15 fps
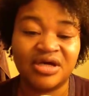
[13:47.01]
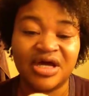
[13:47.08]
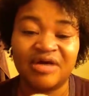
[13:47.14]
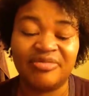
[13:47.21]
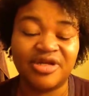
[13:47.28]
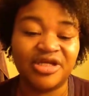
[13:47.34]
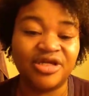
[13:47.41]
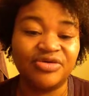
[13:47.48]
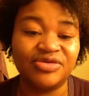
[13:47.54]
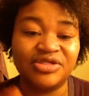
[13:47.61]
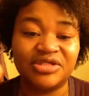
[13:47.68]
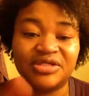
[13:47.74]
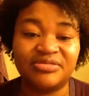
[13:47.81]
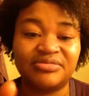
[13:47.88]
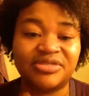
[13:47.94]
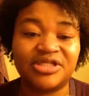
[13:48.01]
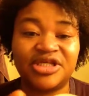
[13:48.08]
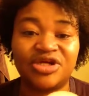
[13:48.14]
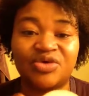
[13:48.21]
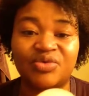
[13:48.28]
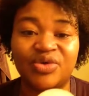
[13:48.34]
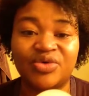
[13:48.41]
I've been using it,
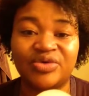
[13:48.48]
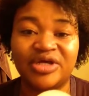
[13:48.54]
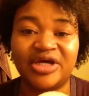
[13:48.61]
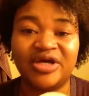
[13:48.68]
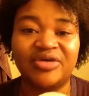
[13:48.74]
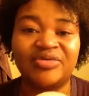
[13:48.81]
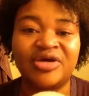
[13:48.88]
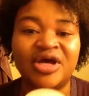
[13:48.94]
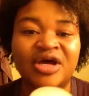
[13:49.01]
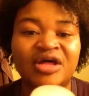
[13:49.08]
still rolled down.